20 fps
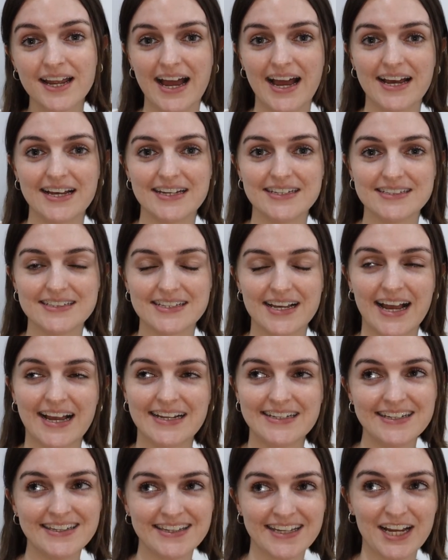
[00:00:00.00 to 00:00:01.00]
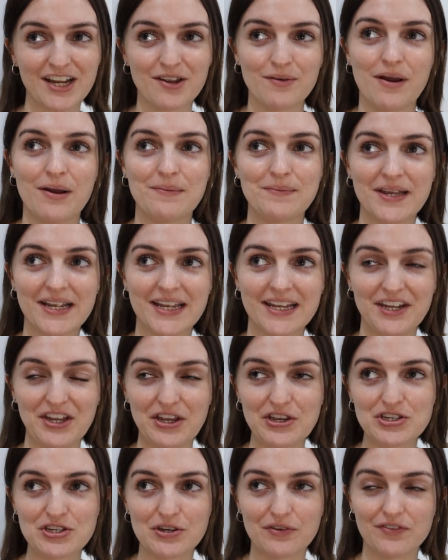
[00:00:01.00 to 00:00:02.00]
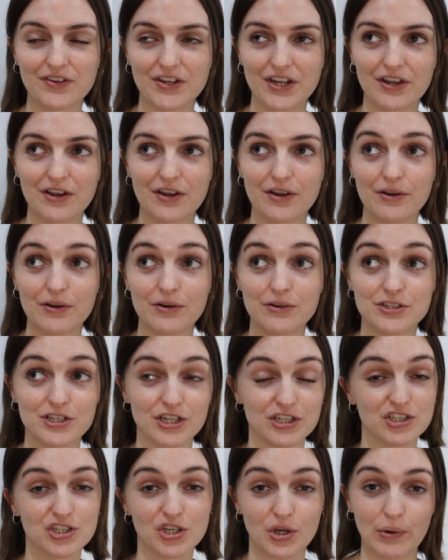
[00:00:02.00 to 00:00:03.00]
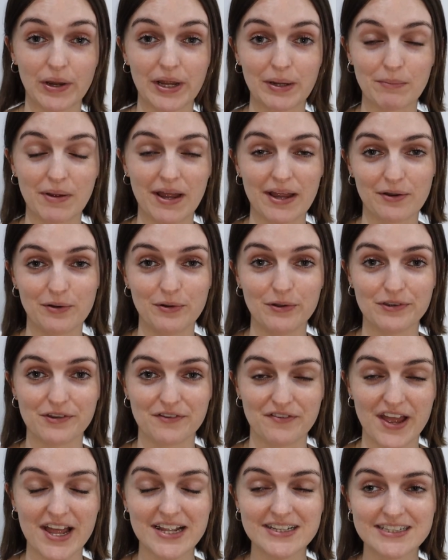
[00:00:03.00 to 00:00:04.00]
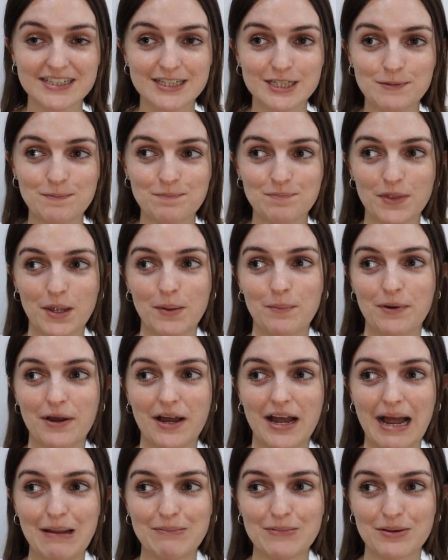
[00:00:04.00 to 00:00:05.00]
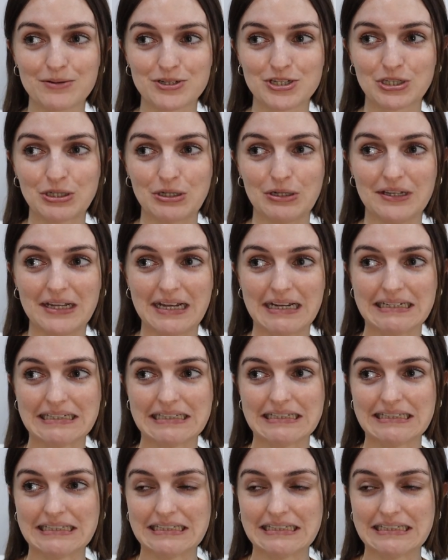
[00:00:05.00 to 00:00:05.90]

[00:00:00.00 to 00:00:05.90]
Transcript: and I did think about making a YouTube video just showing my whole defense, but I'm not sure, like,